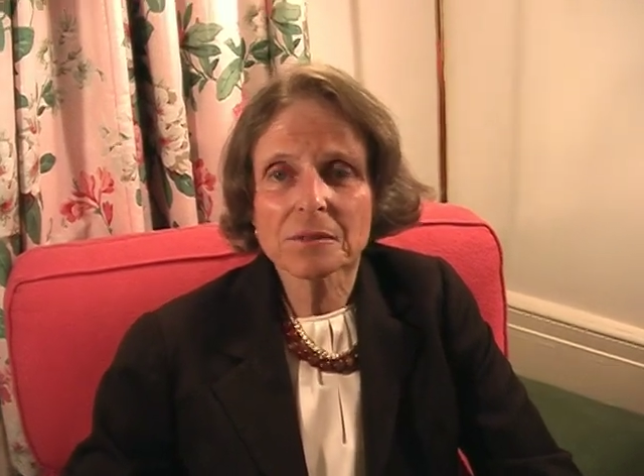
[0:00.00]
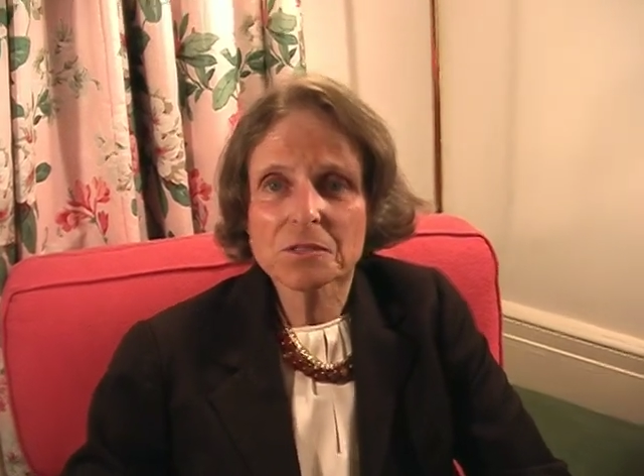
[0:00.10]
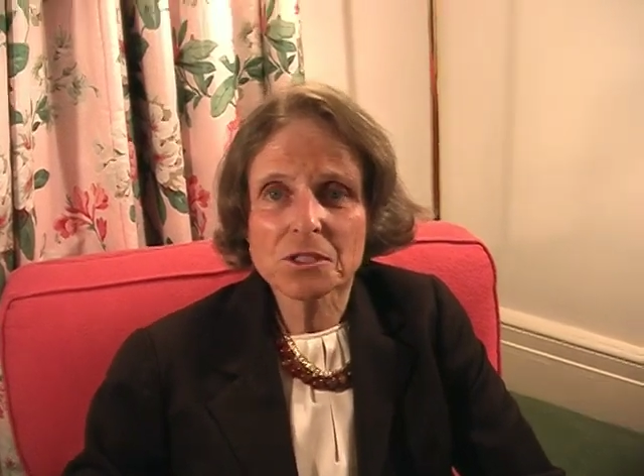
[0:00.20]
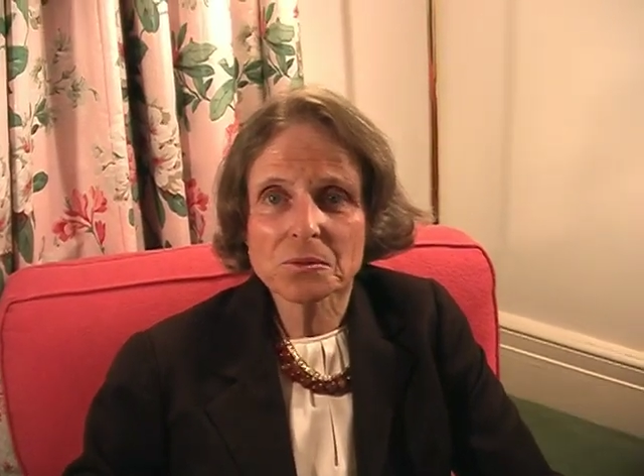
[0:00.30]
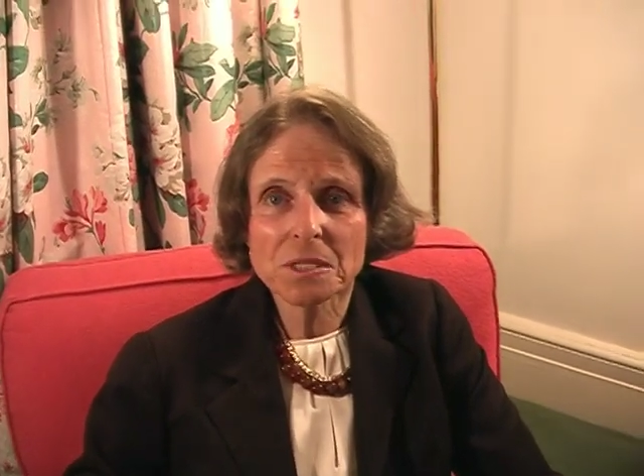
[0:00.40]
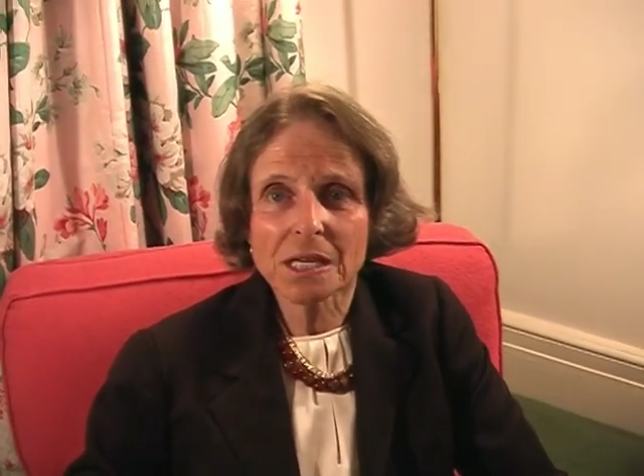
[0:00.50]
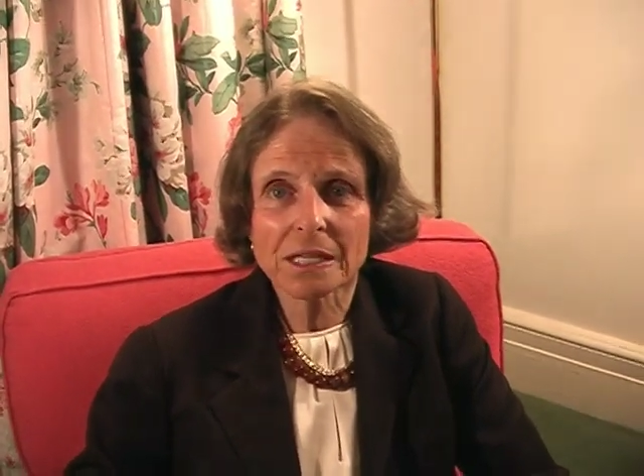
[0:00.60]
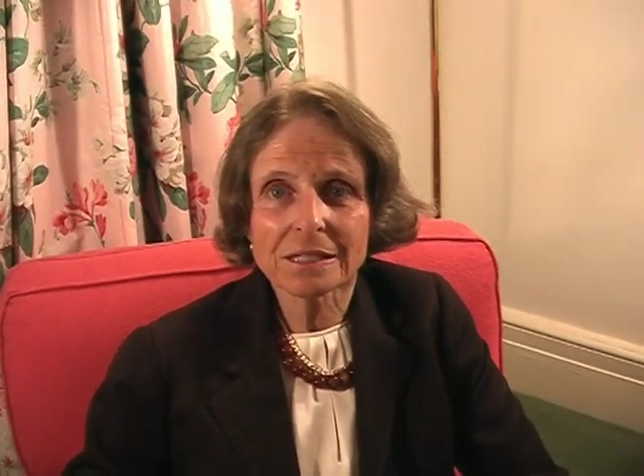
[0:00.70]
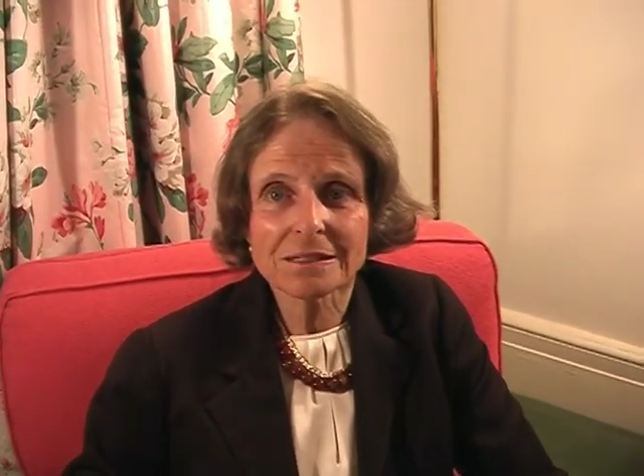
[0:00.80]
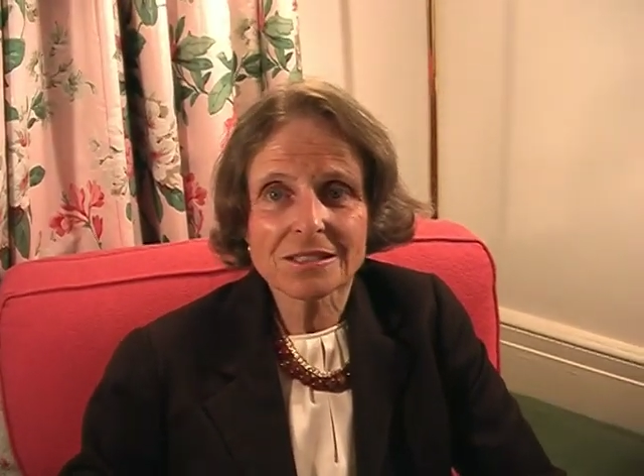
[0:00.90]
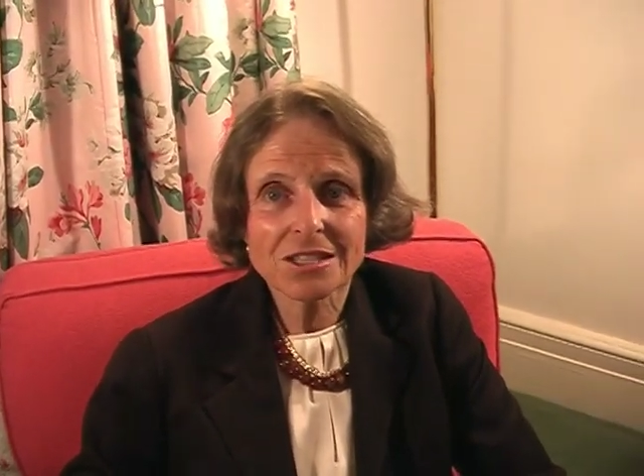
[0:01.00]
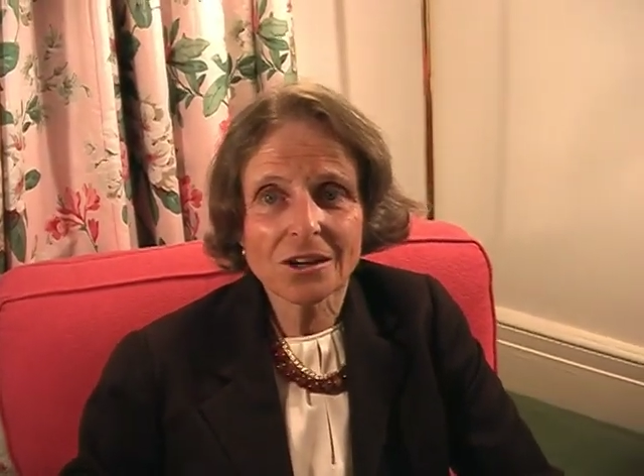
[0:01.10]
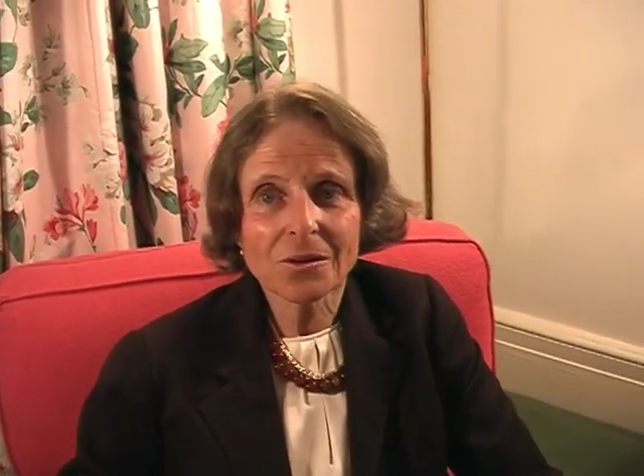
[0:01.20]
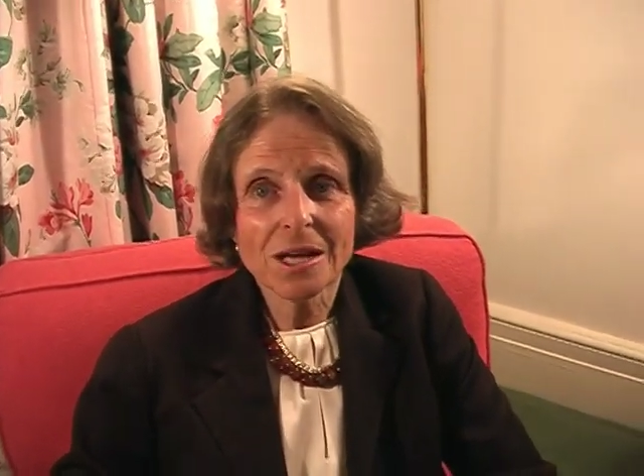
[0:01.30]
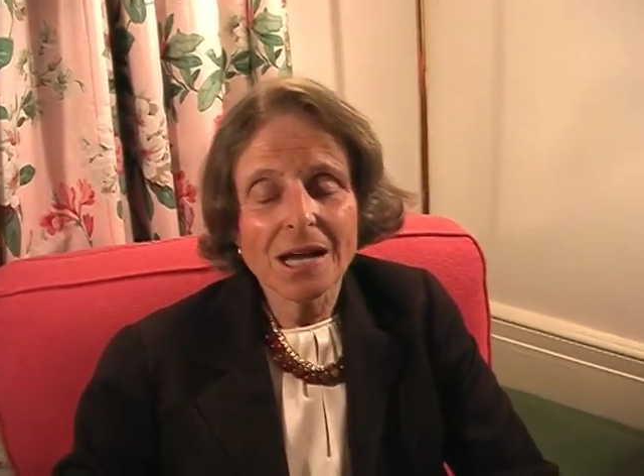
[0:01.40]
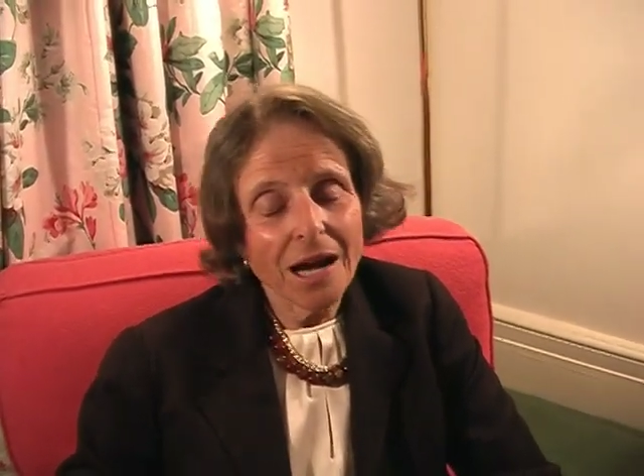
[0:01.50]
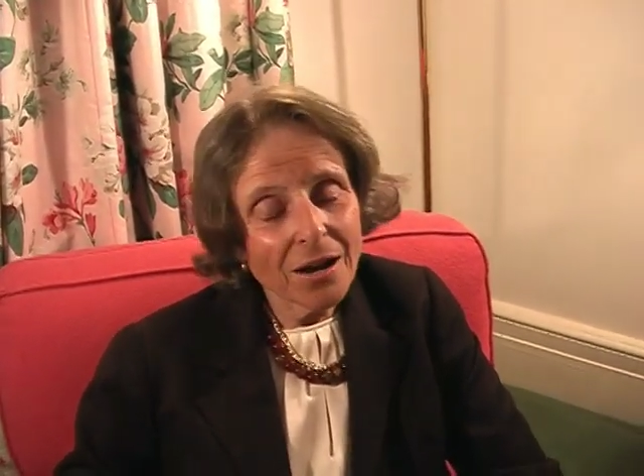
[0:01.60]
I was so tired. So mm -hmm.